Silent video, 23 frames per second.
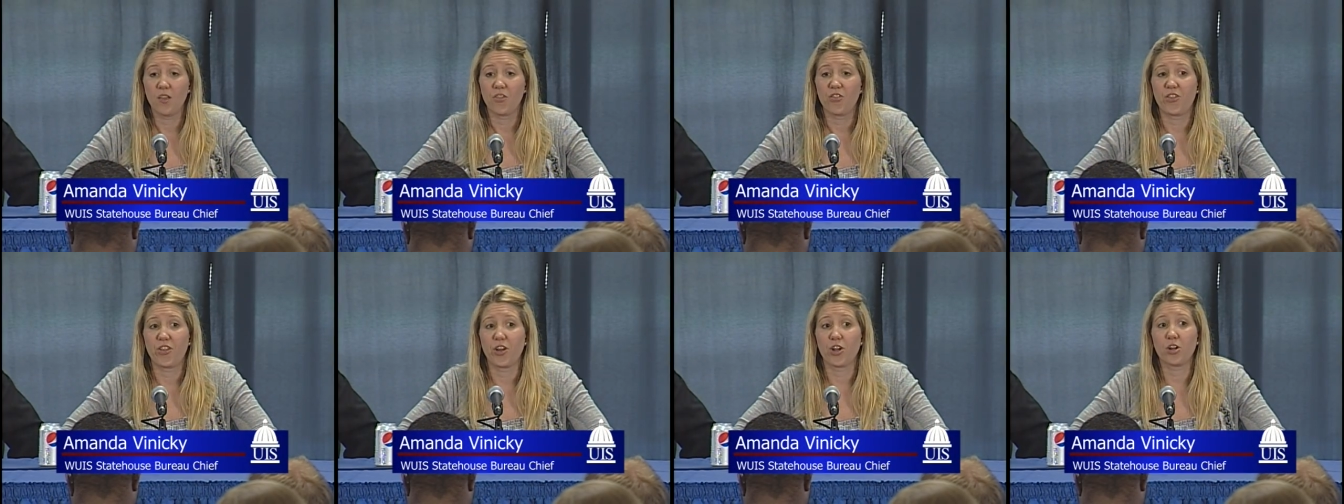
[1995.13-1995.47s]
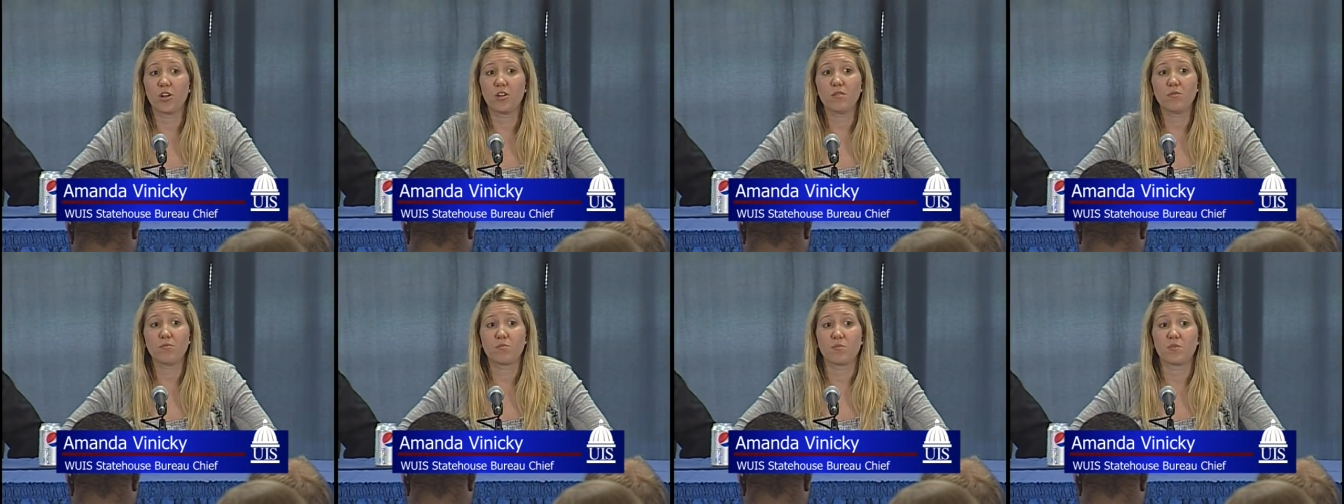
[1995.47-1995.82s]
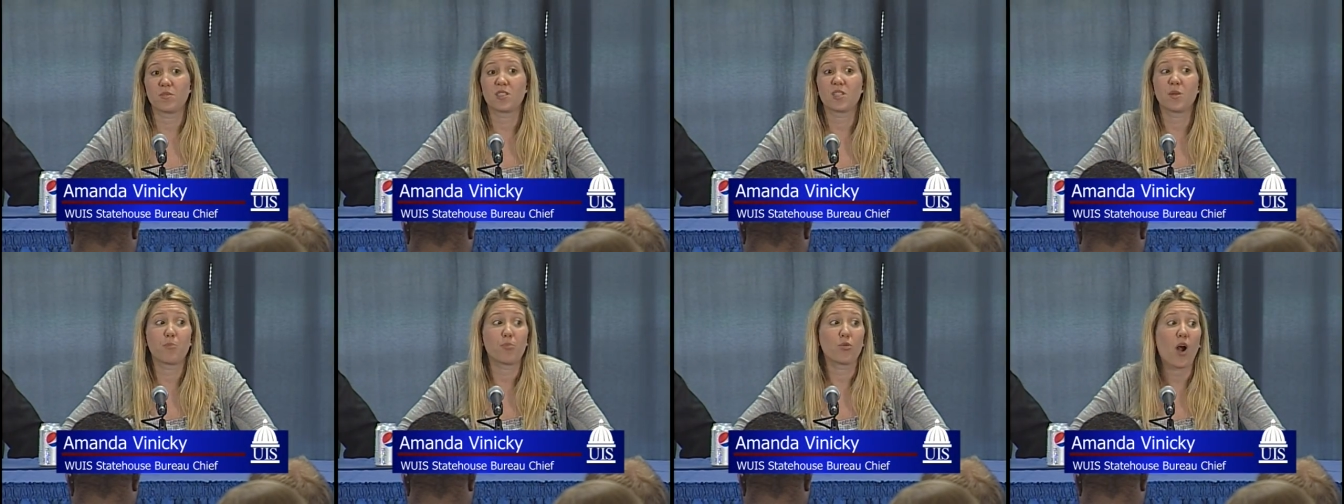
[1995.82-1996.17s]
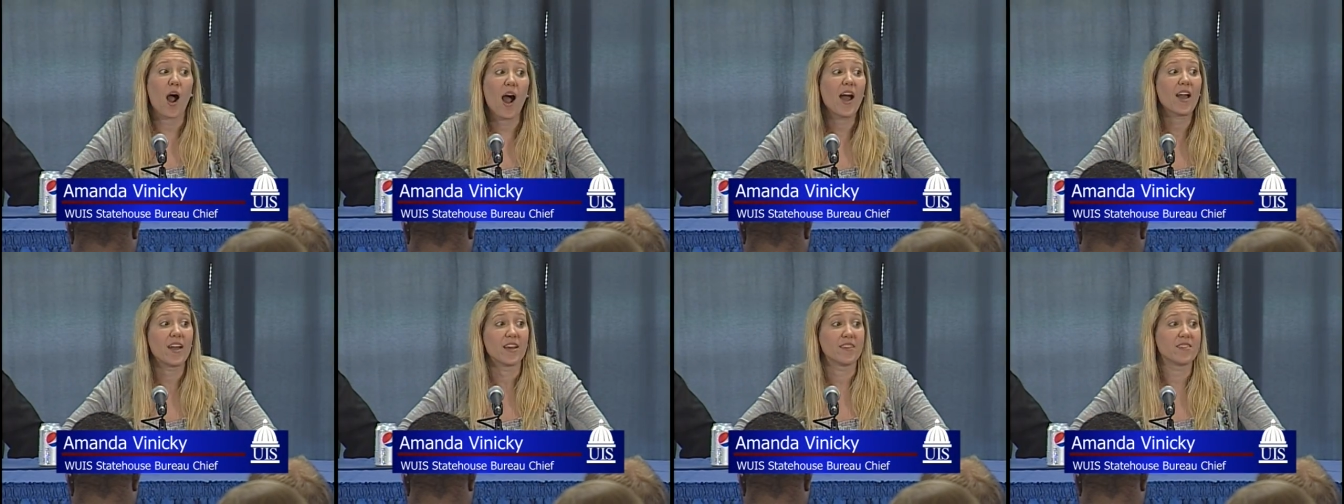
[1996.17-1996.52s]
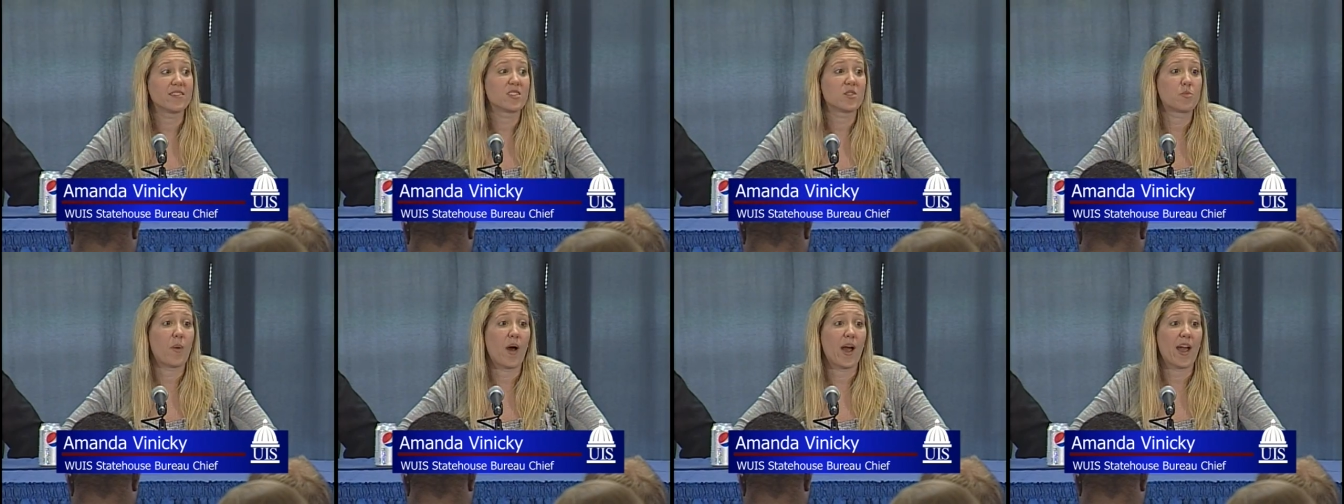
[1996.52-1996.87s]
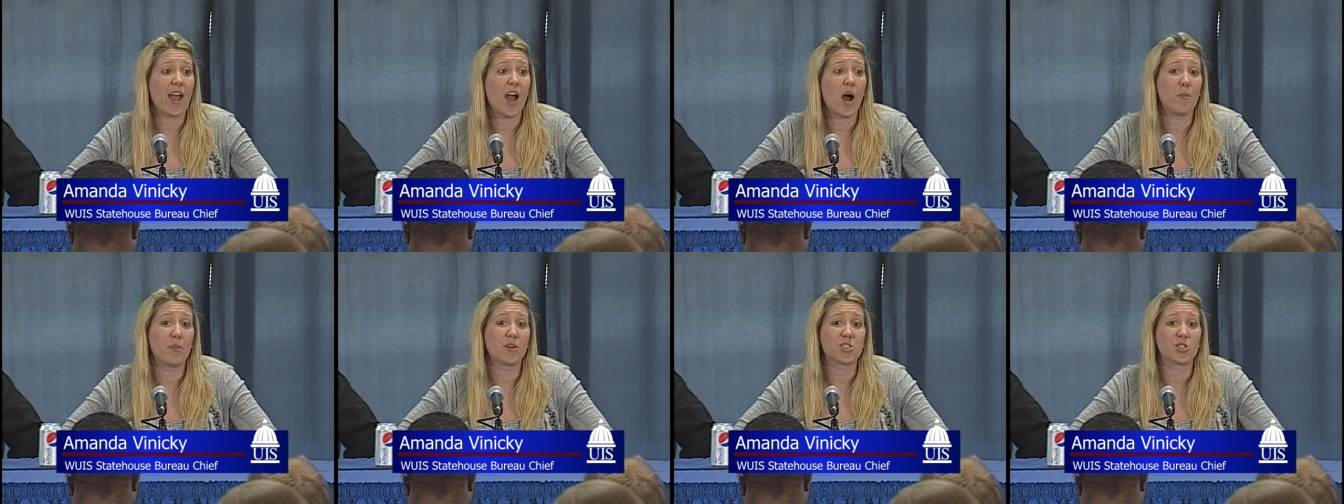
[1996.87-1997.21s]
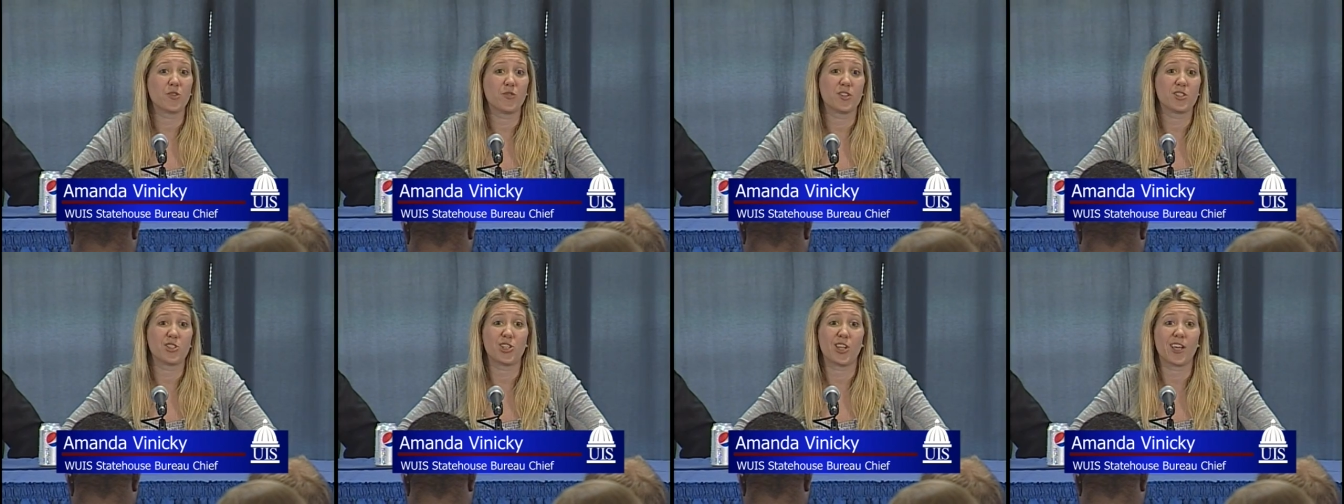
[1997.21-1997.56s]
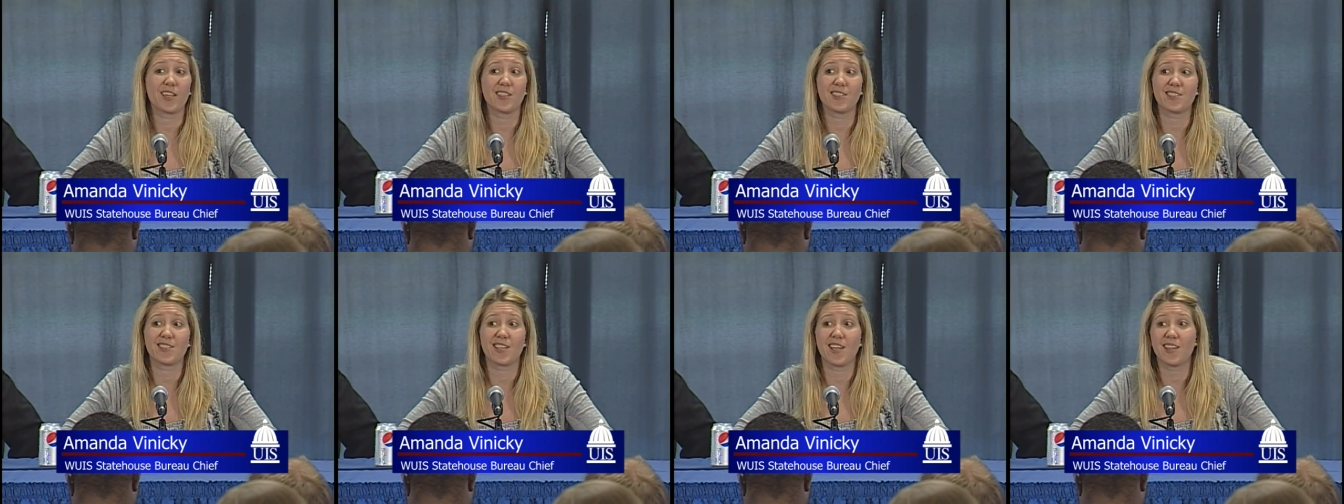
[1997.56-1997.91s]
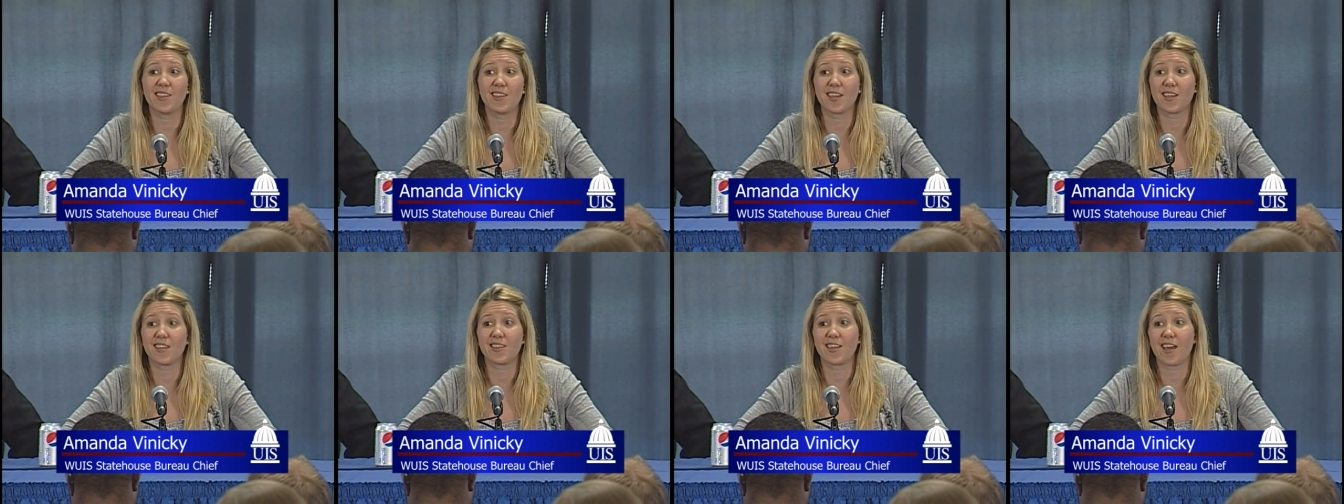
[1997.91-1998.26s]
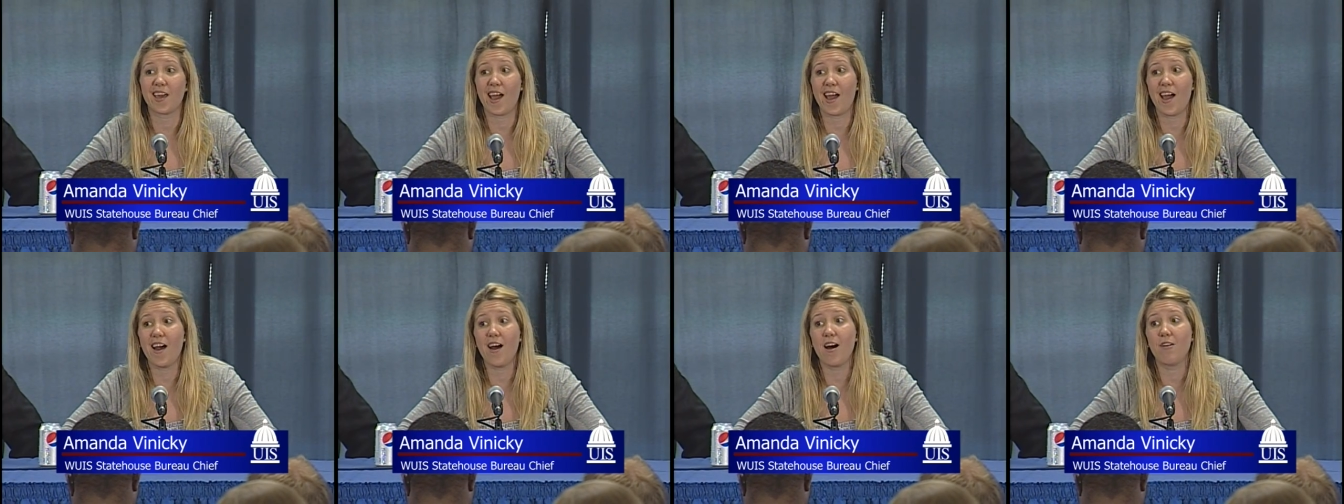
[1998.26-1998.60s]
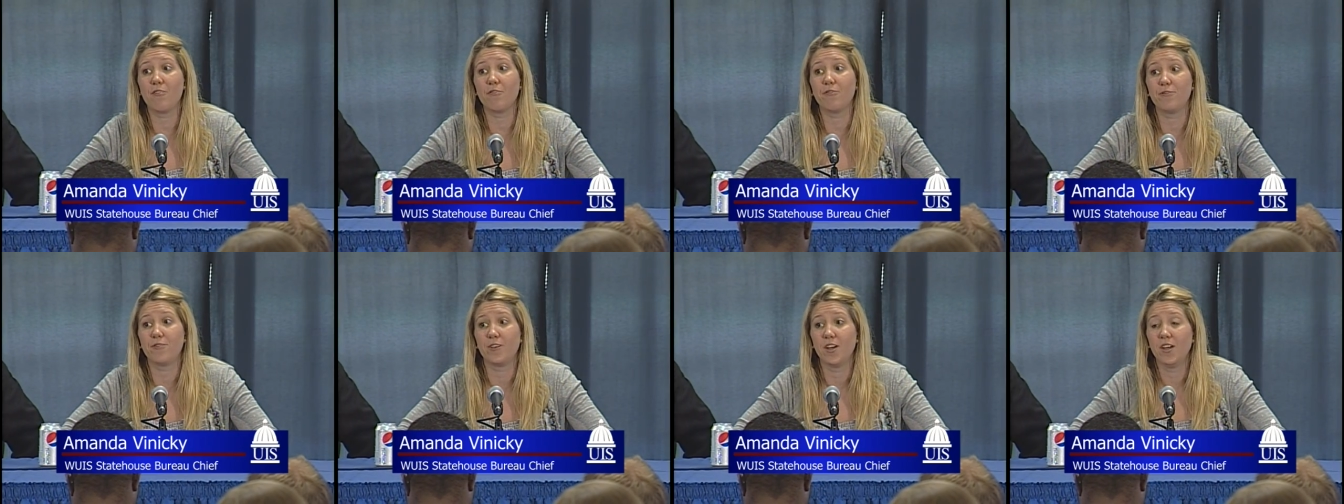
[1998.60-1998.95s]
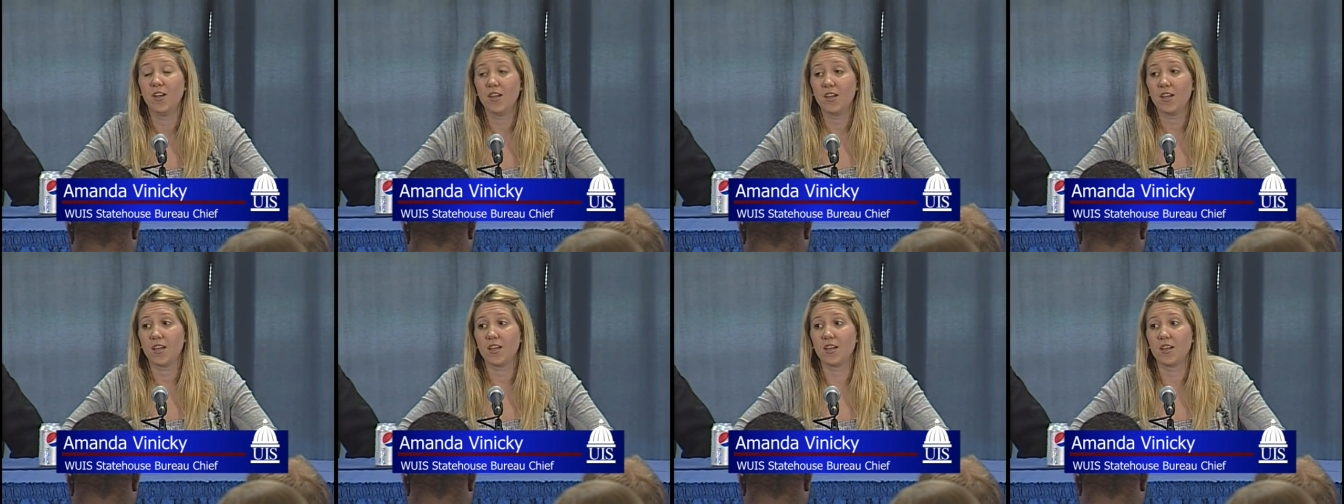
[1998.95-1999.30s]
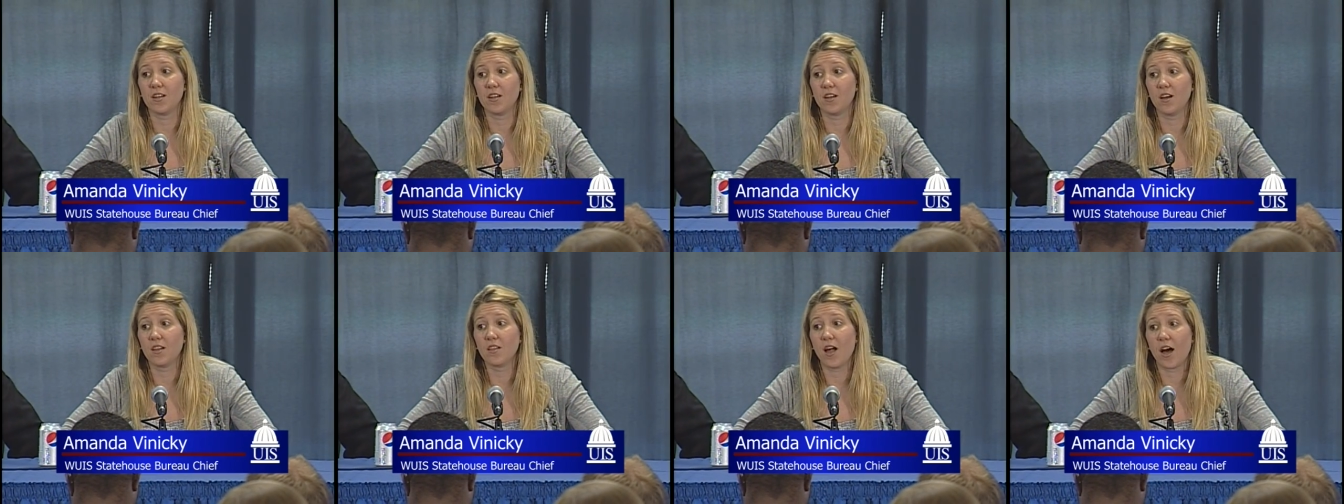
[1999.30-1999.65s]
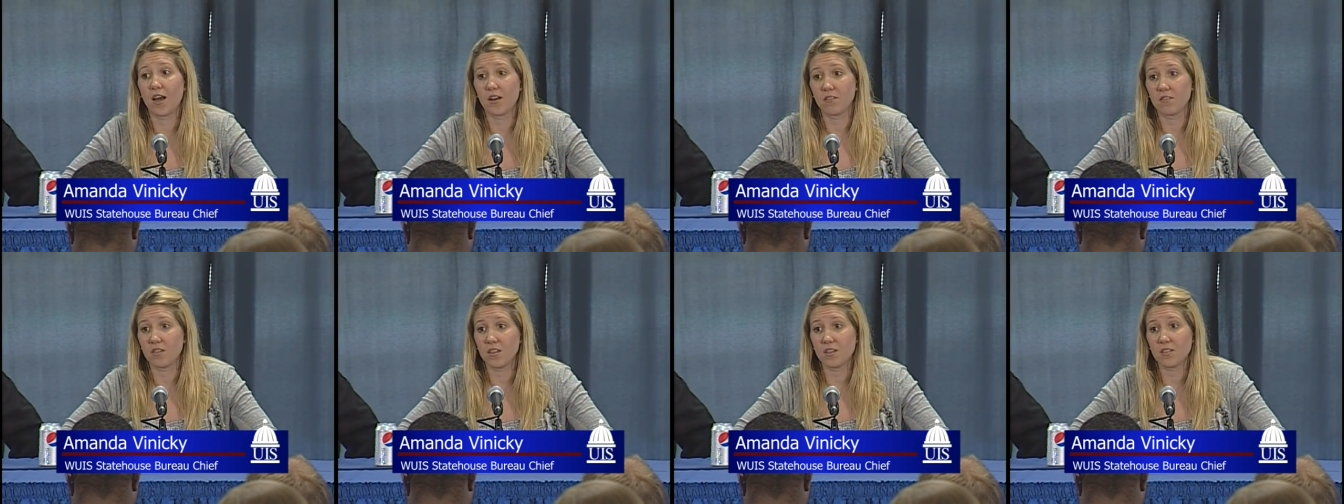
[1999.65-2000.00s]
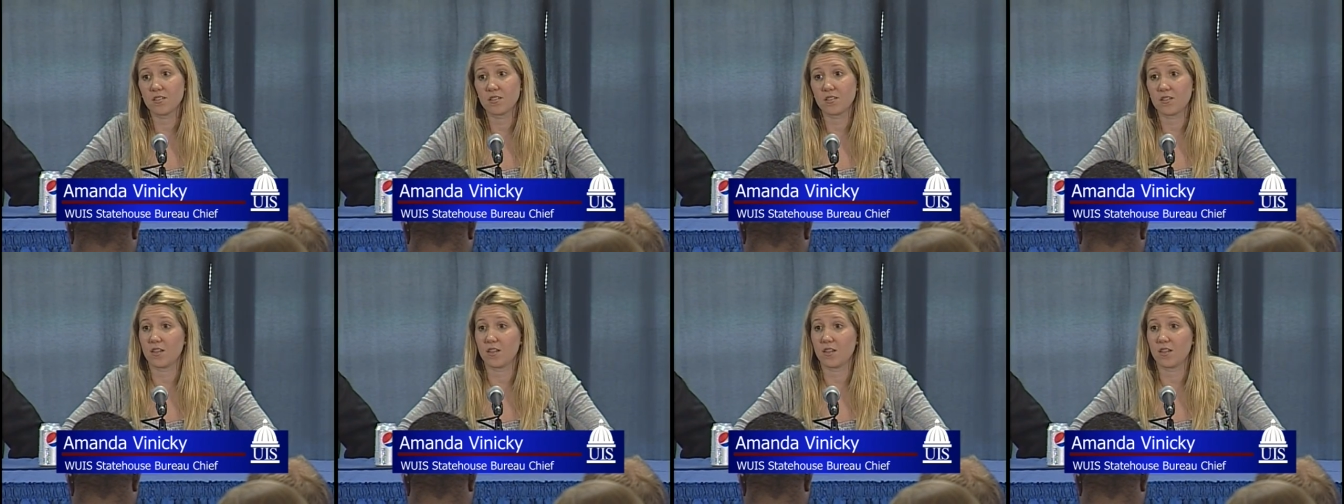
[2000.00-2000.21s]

they're surprised by how much of a chance they think they have in a lot of these.